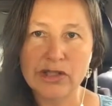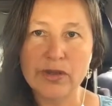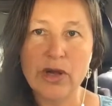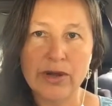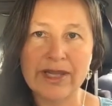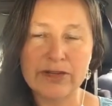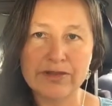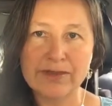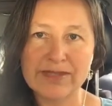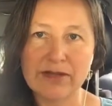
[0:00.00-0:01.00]
and her
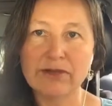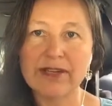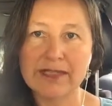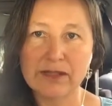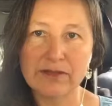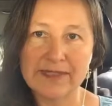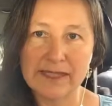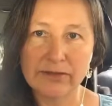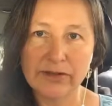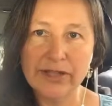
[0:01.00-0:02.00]
interest was in
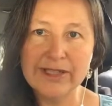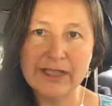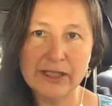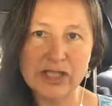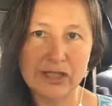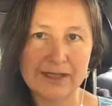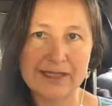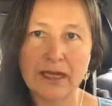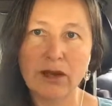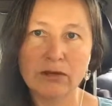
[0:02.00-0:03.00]
resurfacing the road so that she could
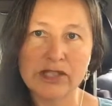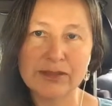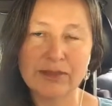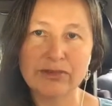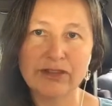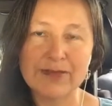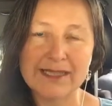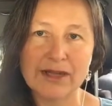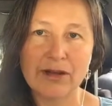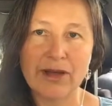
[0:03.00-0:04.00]
see the long-term
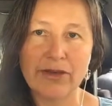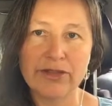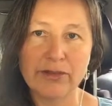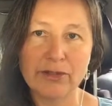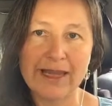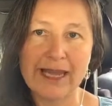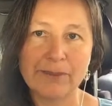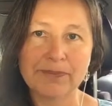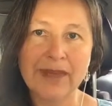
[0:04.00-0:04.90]
improvements in her health and well-being.